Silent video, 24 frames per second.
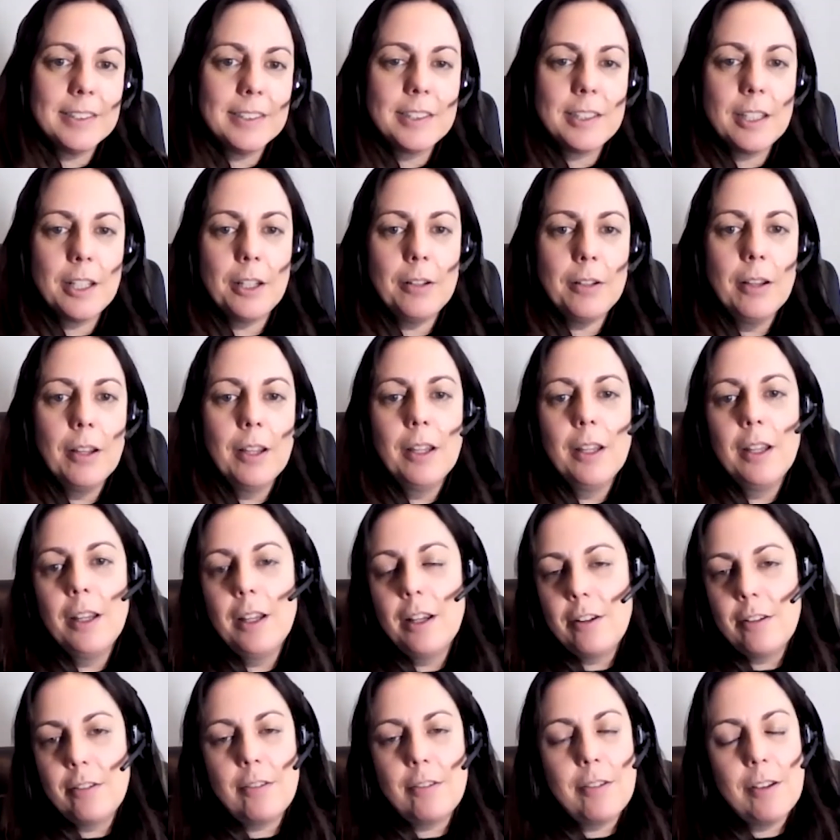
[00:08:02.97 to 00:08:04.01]
So
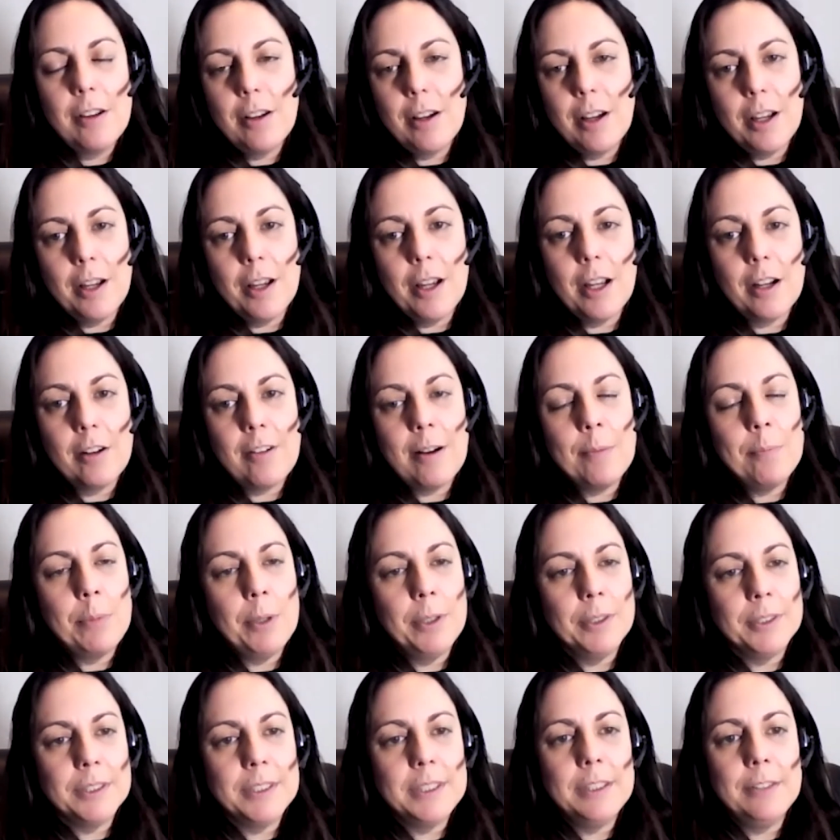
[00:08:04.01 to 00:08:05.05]
a
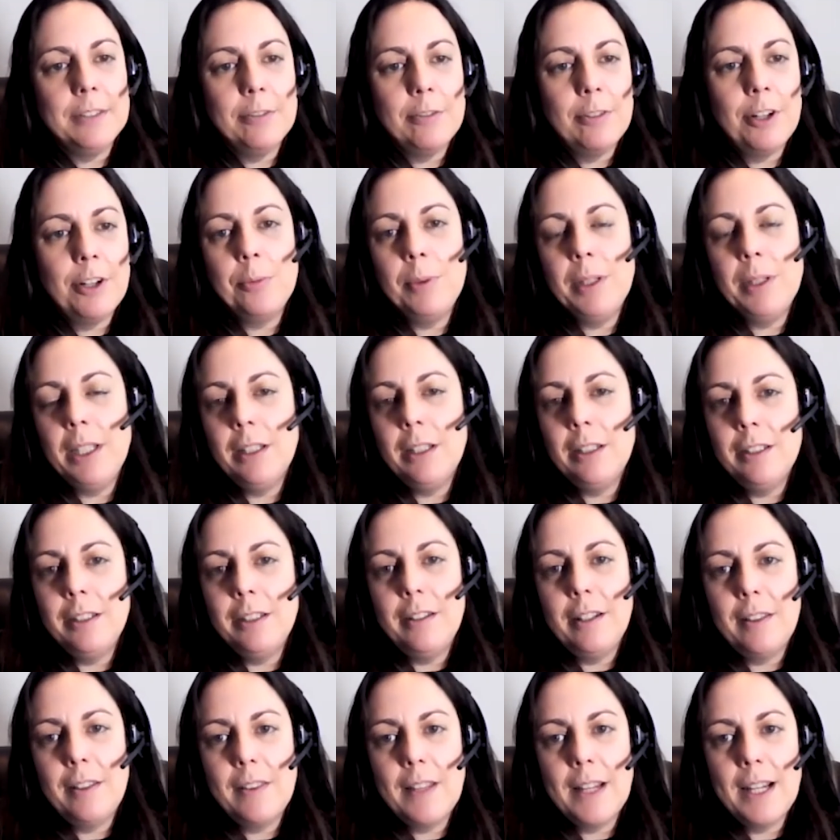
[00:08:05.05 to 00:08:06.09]
gram-positive rod, we
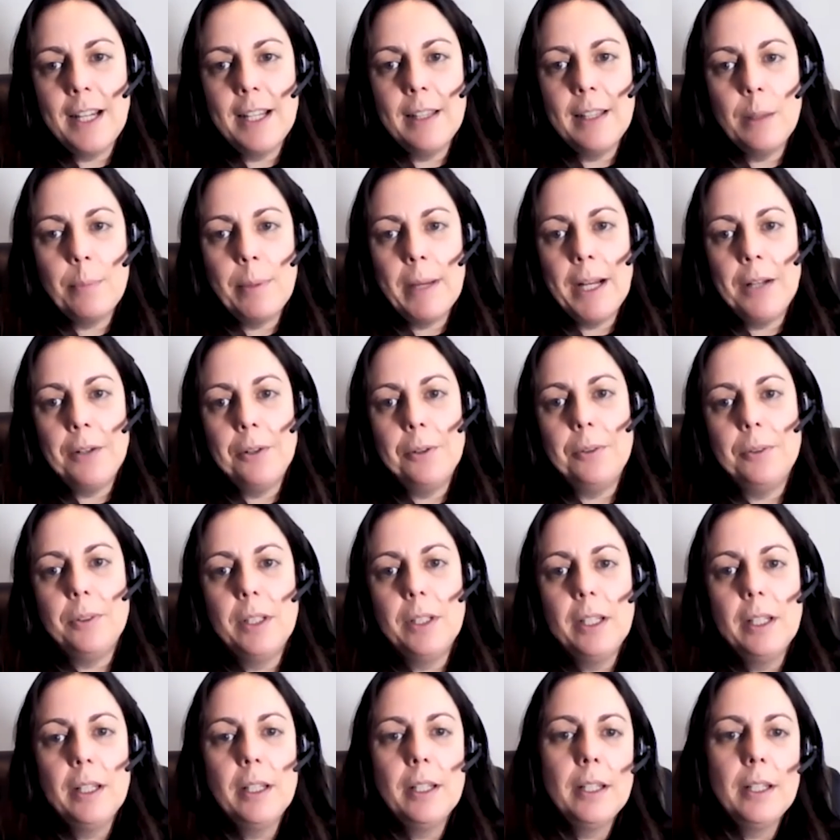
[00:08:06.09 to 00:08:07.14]
included that in the panel.
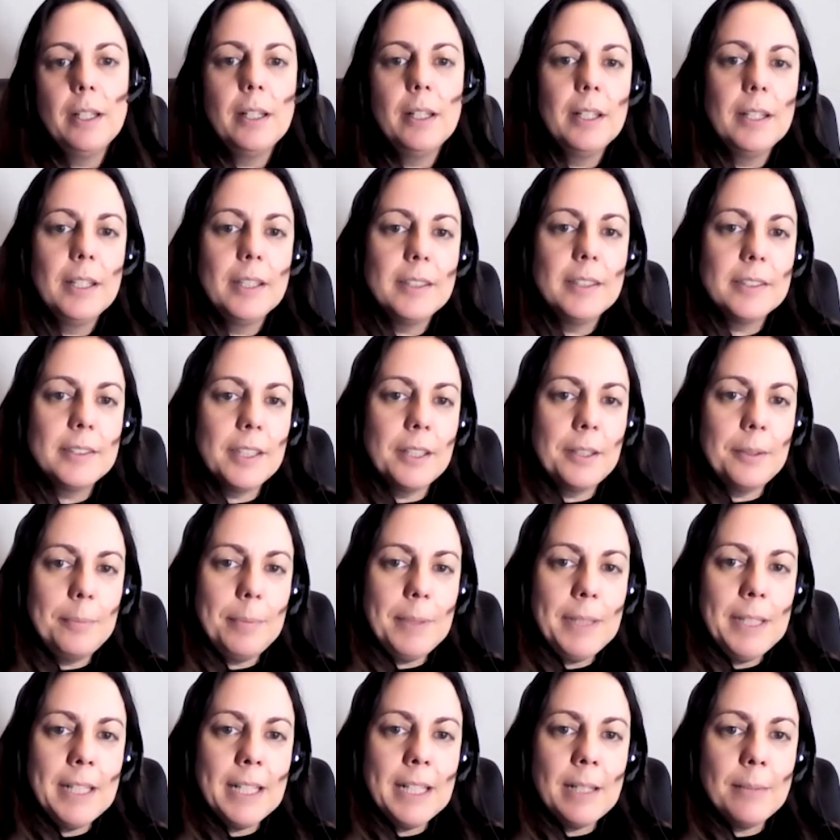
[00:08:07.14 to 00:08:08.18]
So
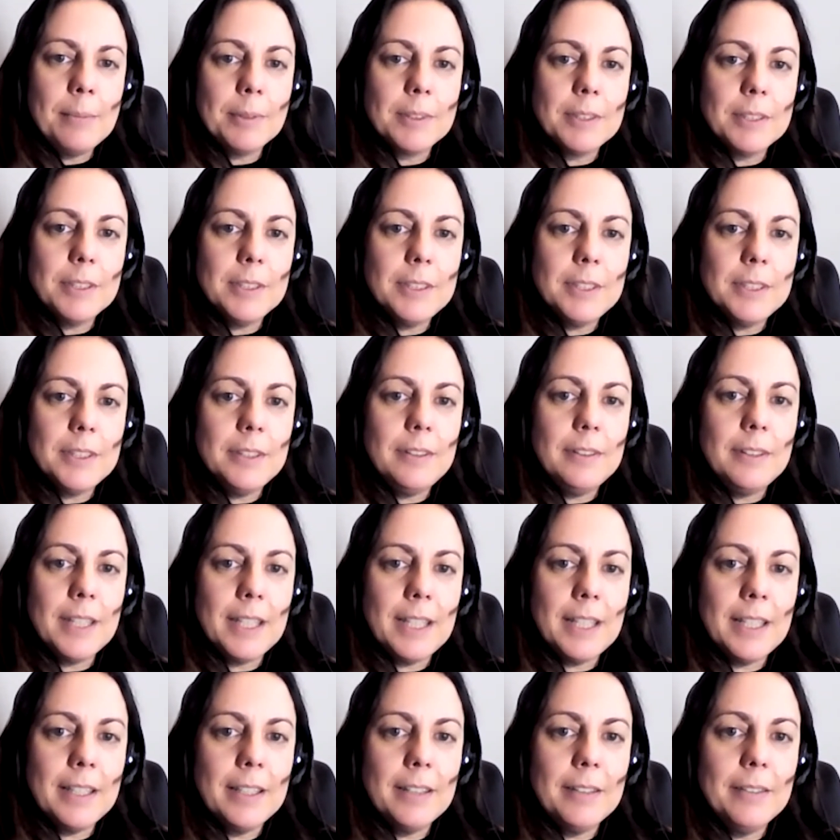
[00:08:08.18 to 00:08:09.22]
being able to do
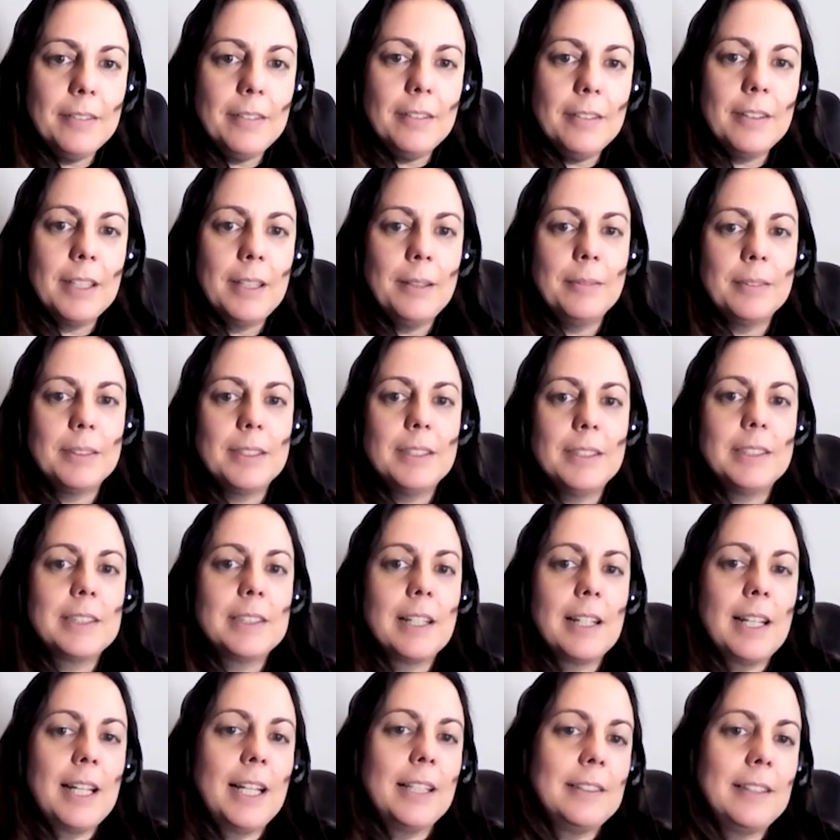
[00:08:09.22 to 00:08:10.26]
that, we were able to
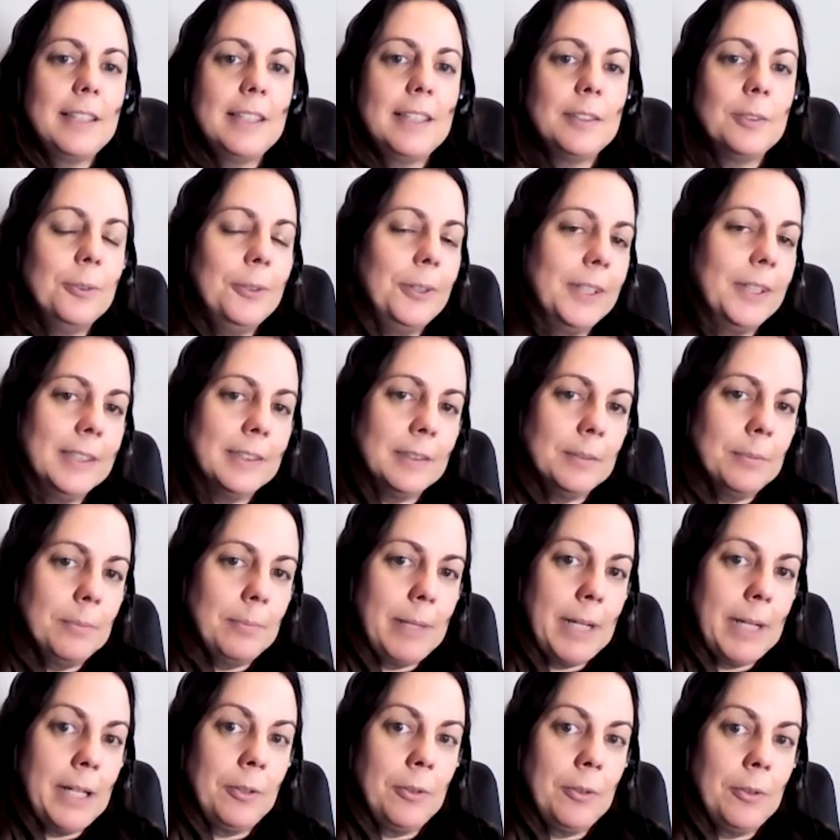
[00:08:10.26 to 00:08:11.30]
select this organism
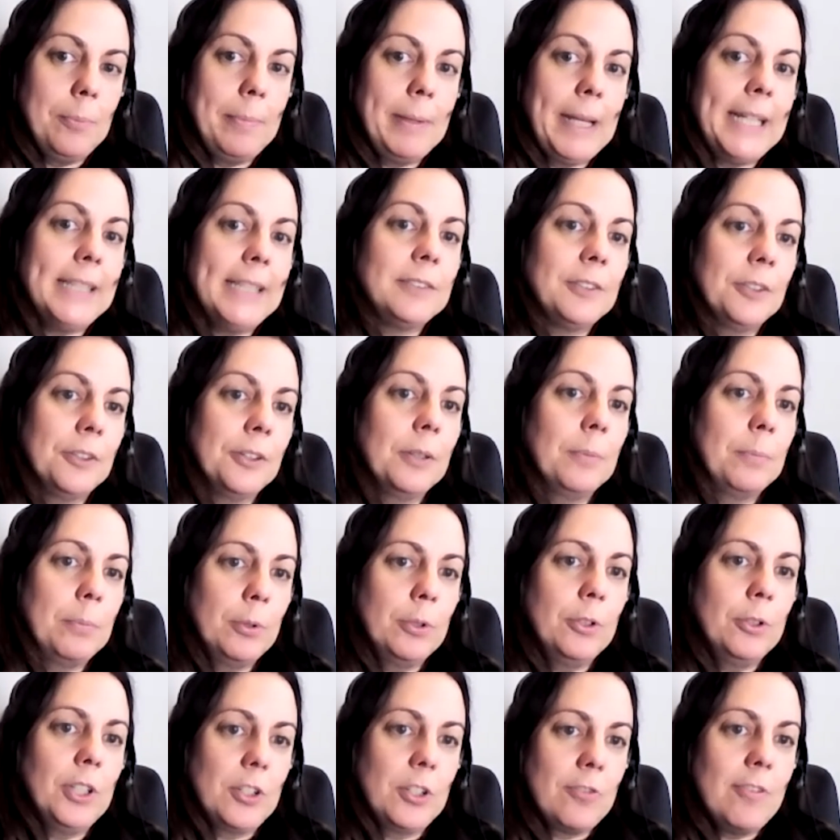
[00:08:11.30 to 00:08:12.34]
panel based on the
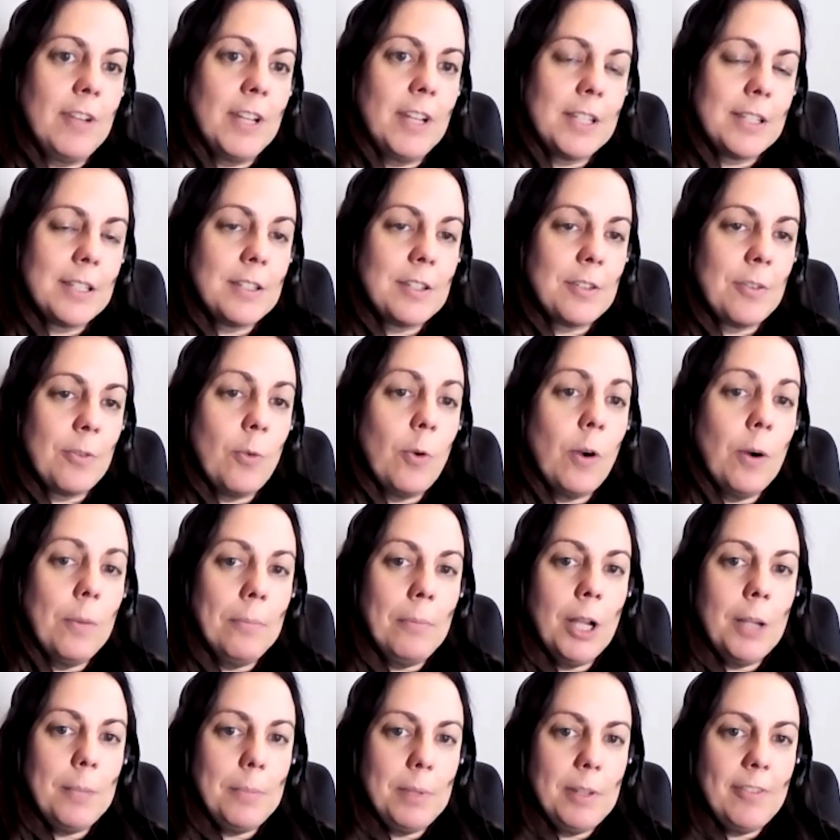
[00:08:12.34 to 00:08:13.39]
broadest risks of what
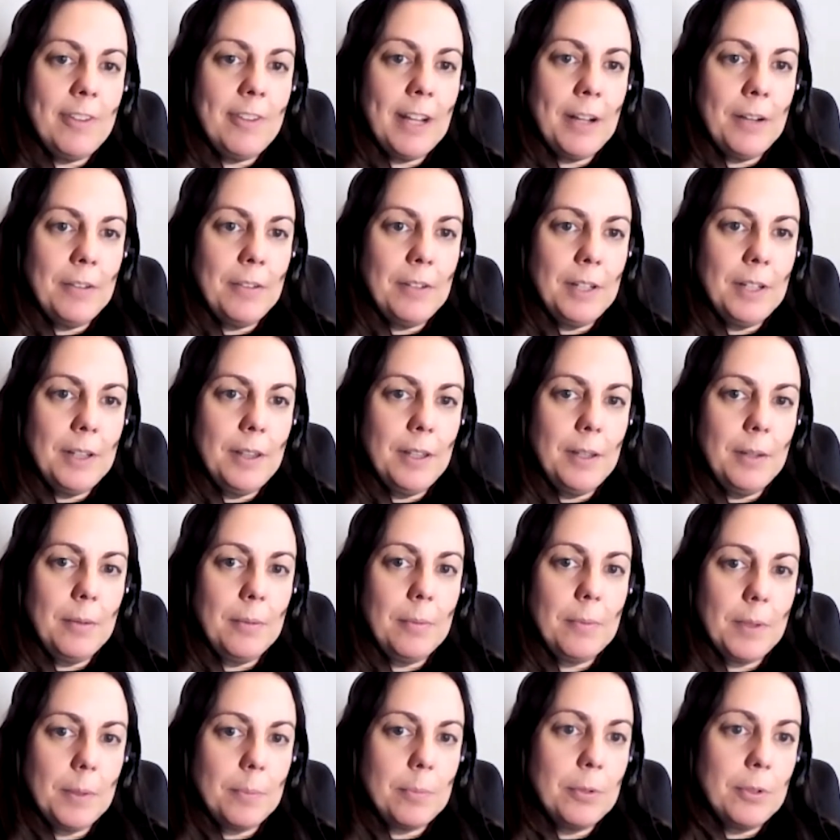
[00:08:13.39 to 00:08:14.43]
might be found in
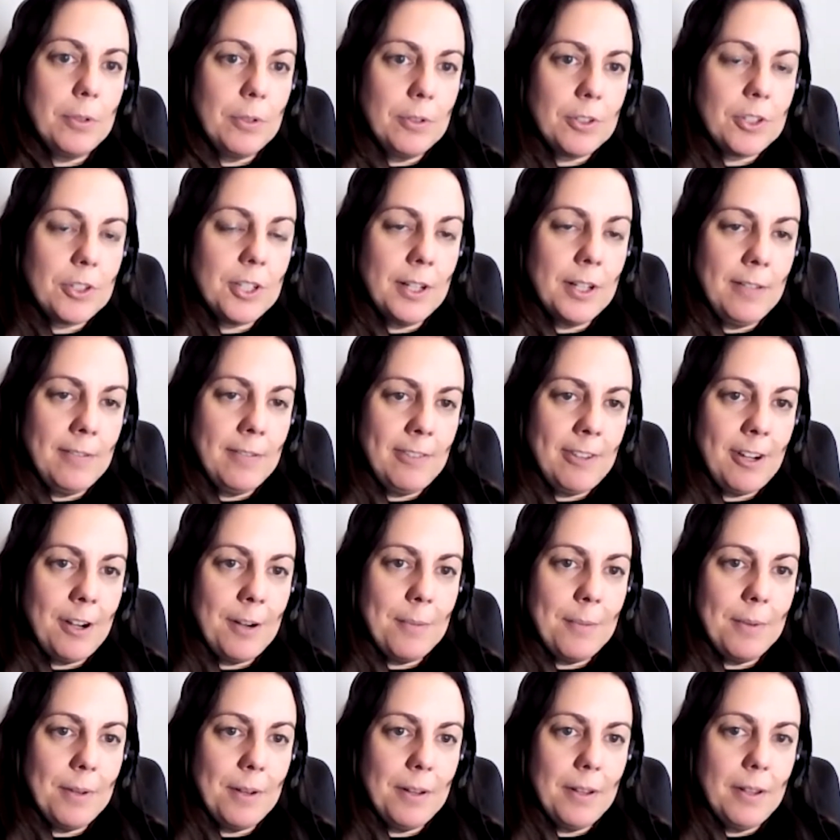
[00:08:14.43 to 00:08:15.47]
the production
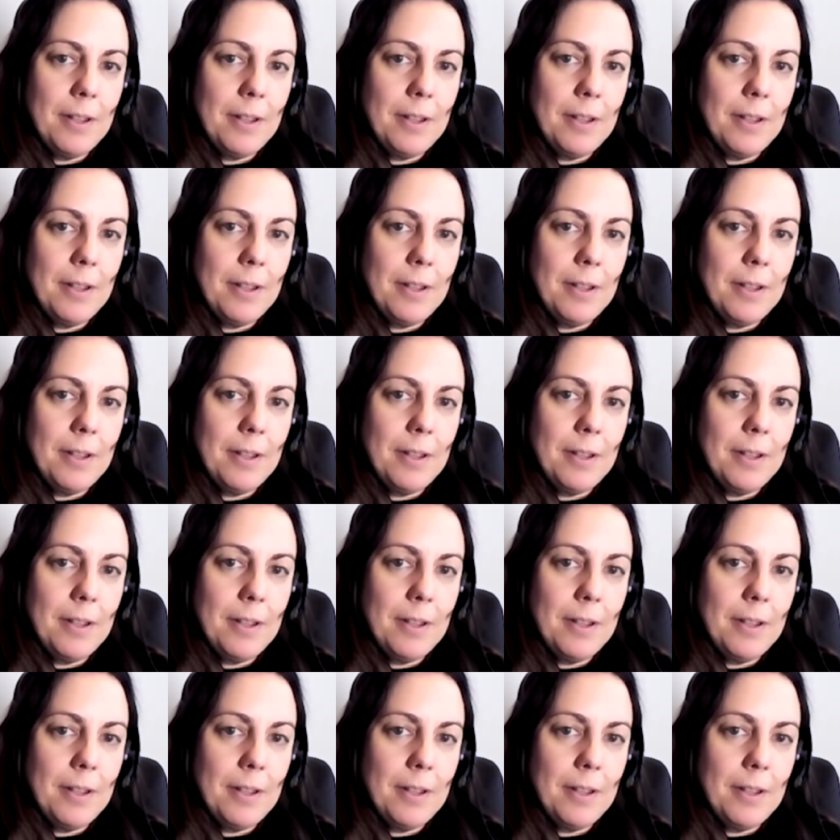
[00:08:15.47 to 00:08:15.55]
environment.